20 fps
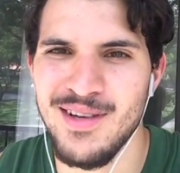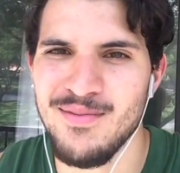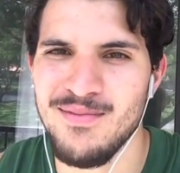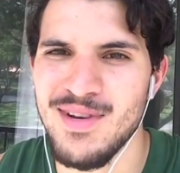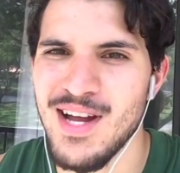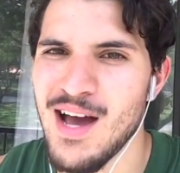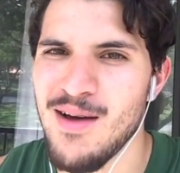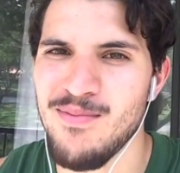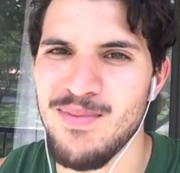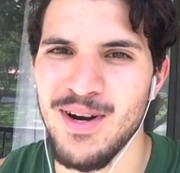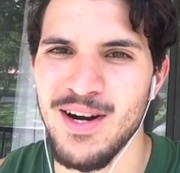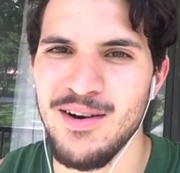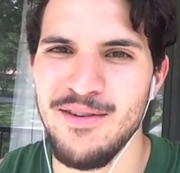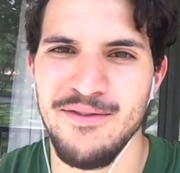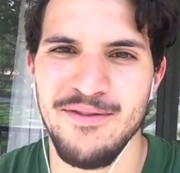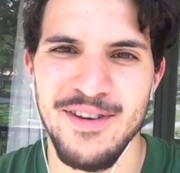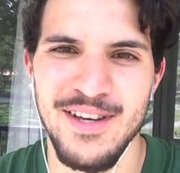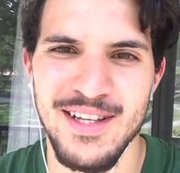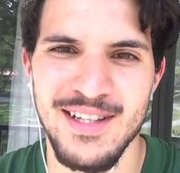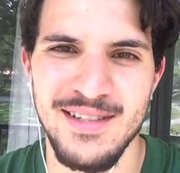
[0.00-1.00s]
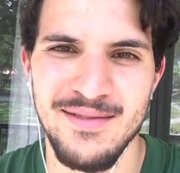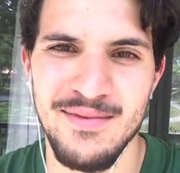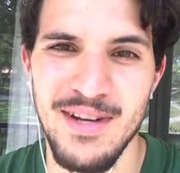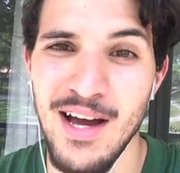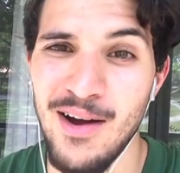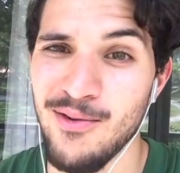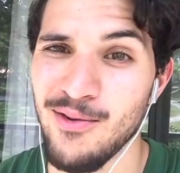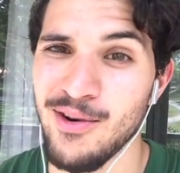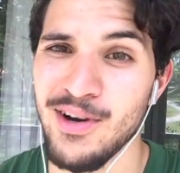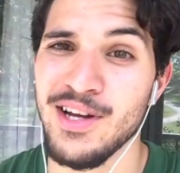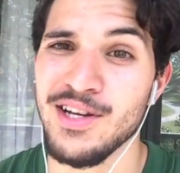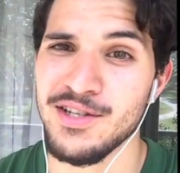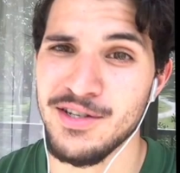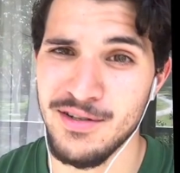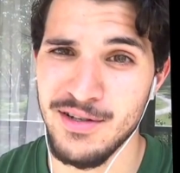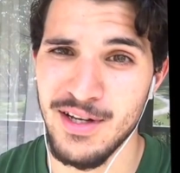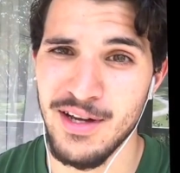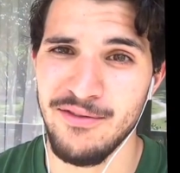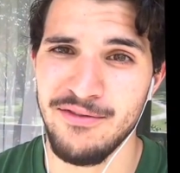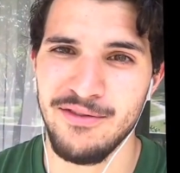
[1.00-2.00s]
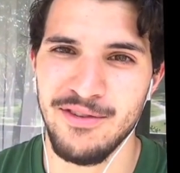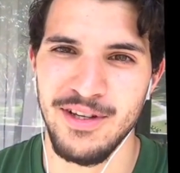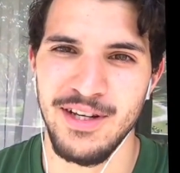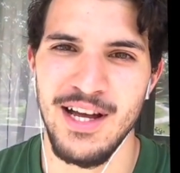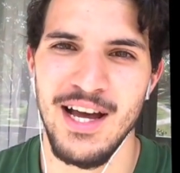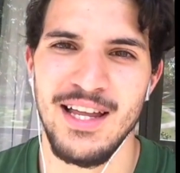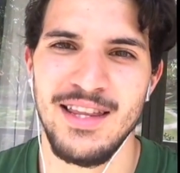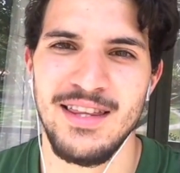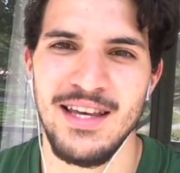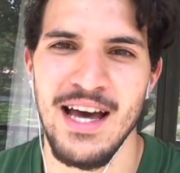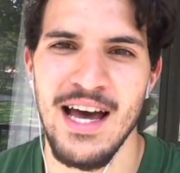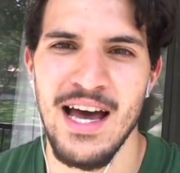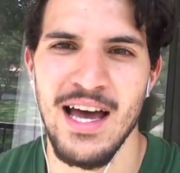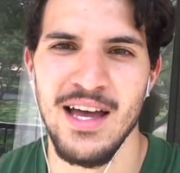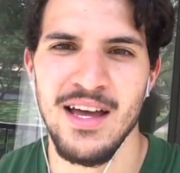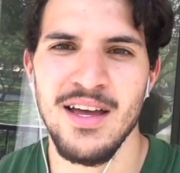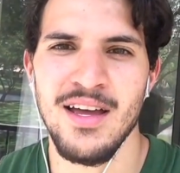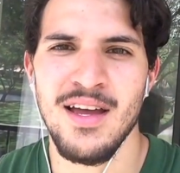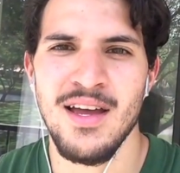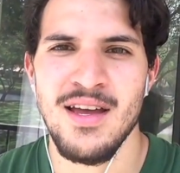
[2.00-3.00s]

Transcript: I'm not perfect, I'm not rich, definitely not that.